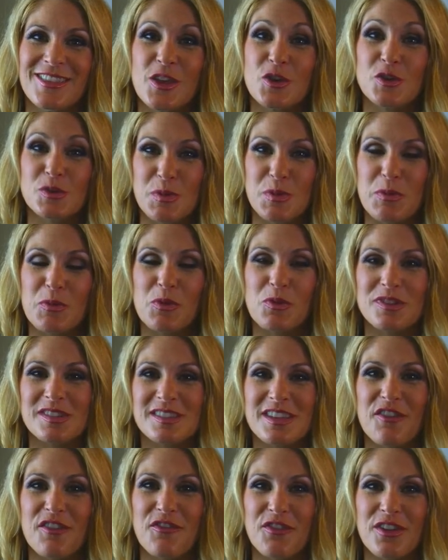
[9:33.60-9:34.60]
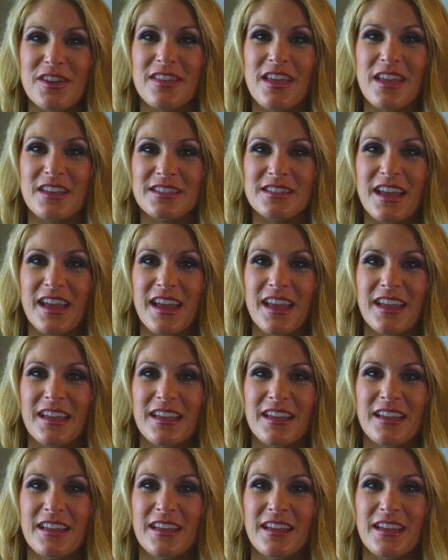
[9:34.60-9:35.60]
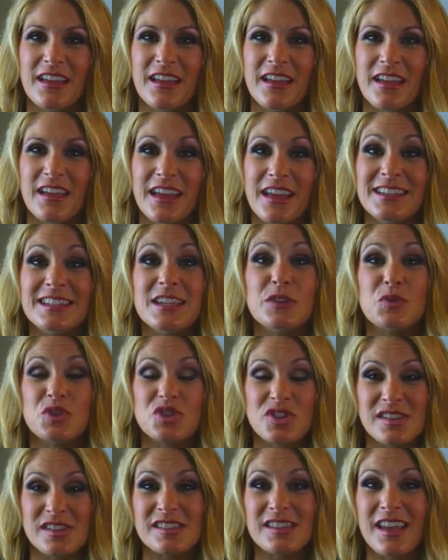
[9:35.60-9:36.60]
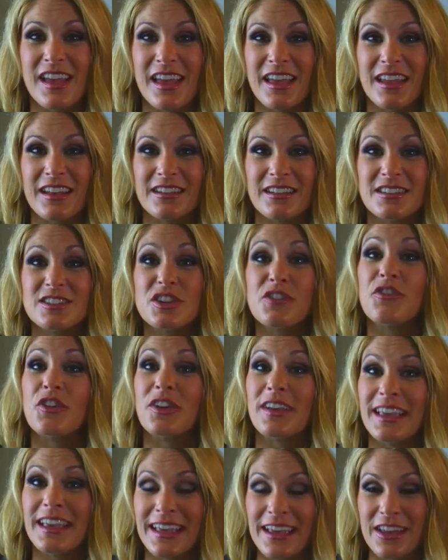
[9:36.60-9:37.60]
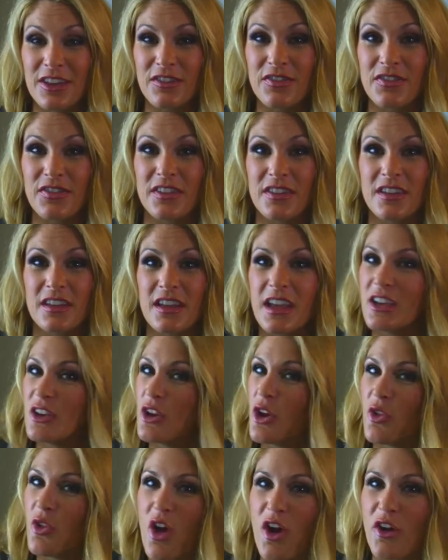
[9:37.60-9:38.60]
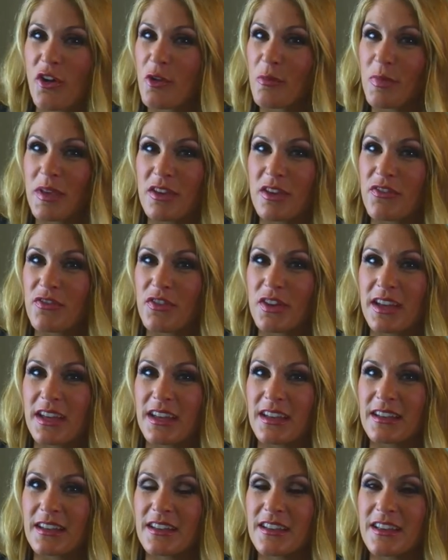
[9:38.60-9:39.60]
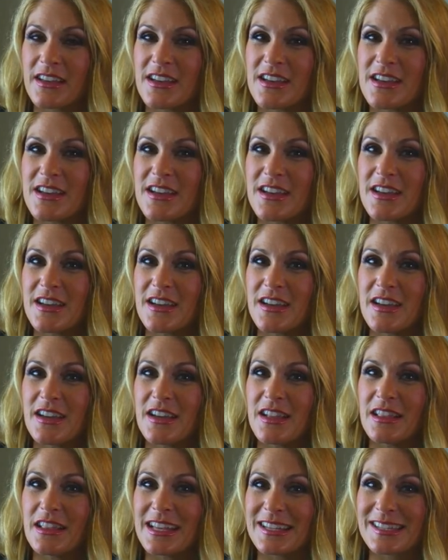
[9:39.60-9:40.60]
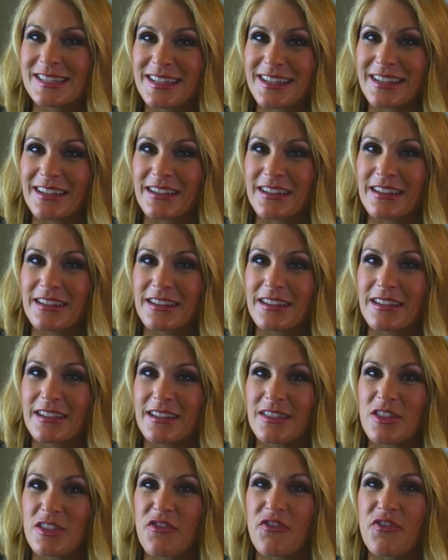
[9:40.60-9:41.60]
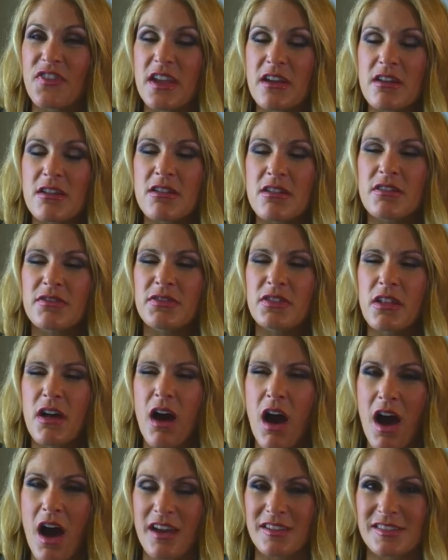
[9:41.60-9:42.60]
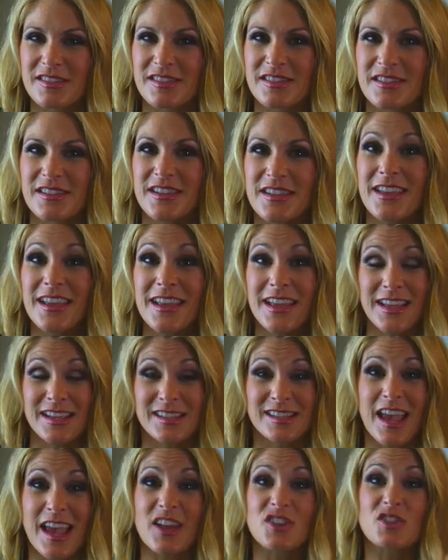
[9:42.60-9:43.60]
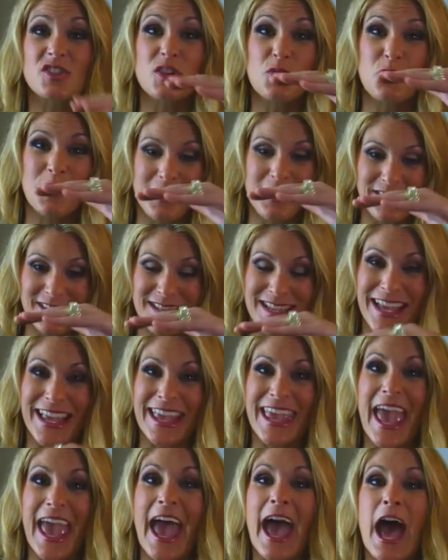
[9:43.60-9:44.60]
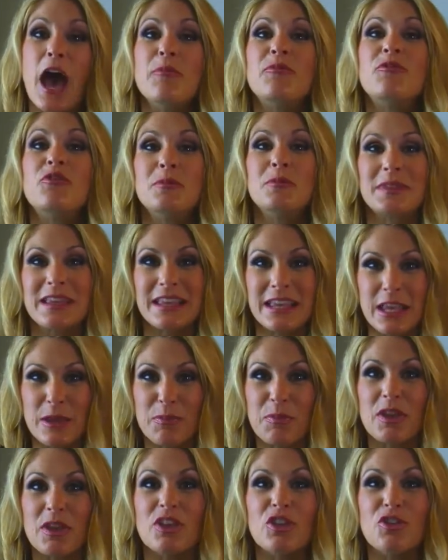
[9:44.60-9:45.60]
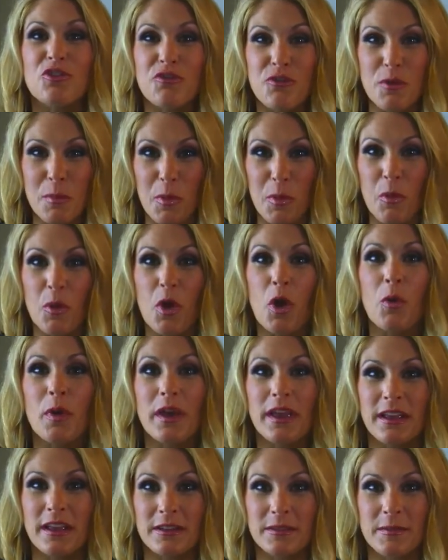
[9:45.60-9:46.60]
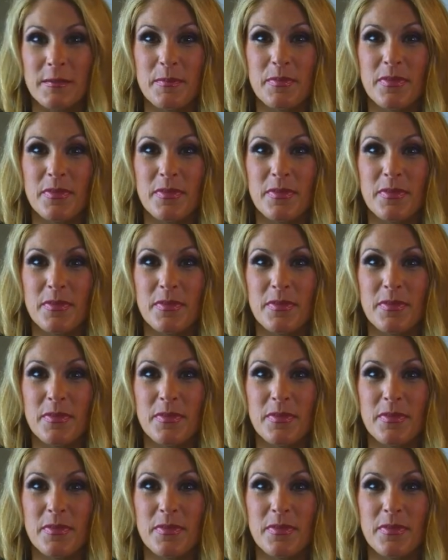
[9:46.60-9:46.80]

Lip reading: Those people were set free that day and did what she said, to forgive and no longer be afraid. Listen, the fear of loss is actually what is the cap from keeping you from growing.